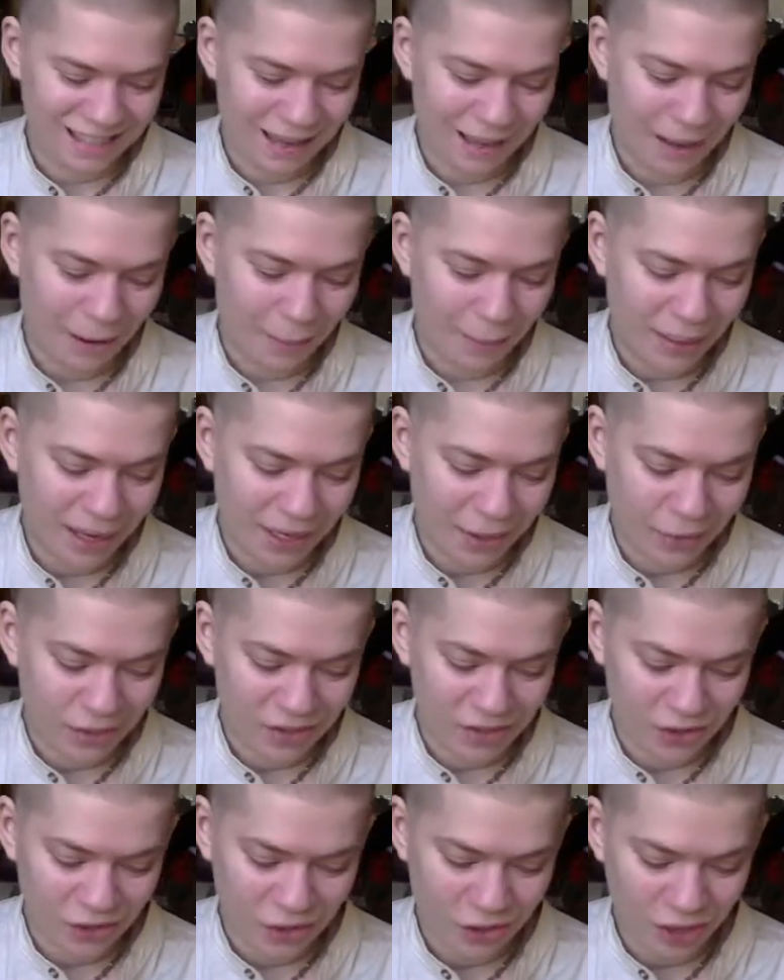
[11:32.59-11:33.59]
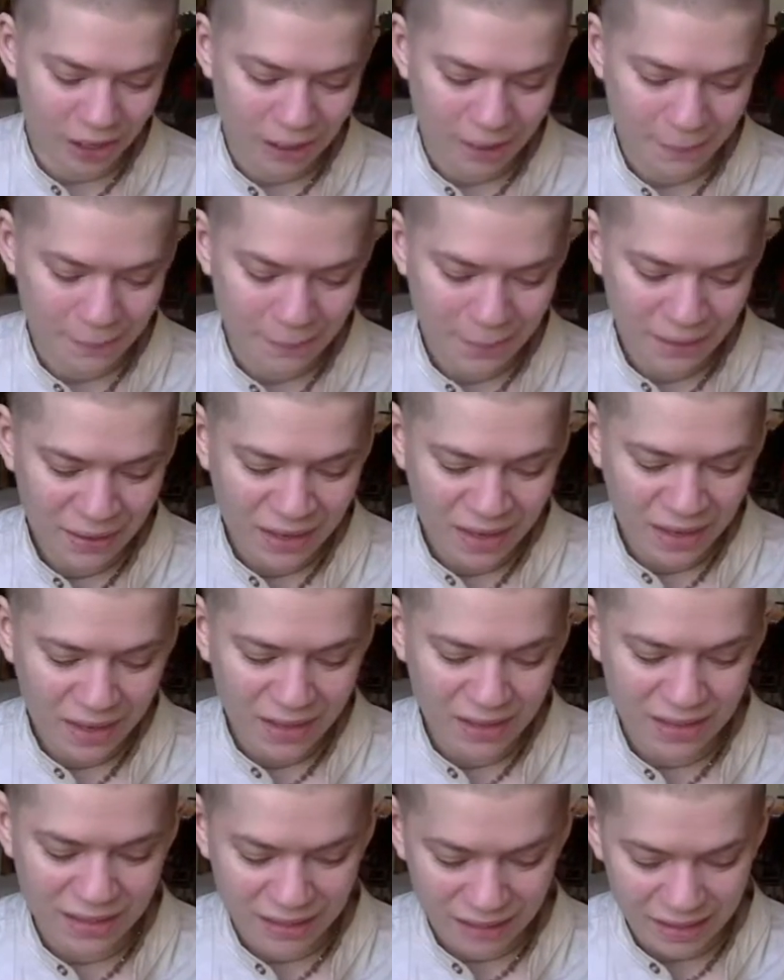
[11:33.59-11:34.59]
Uh, my Crystal Shop
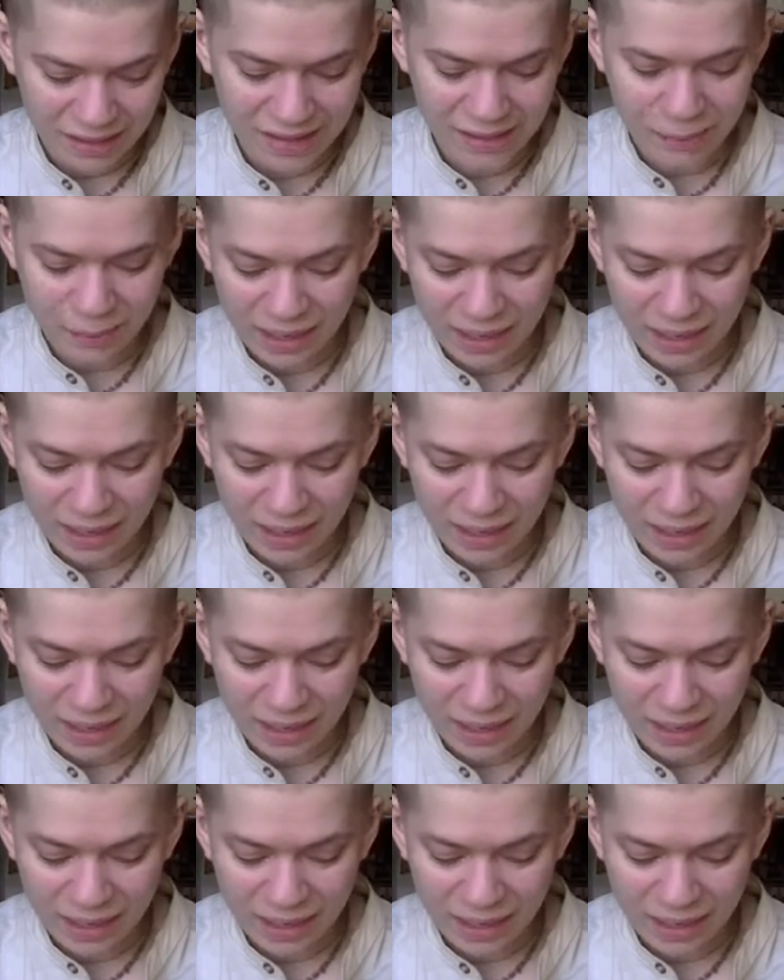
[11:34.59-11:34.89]
does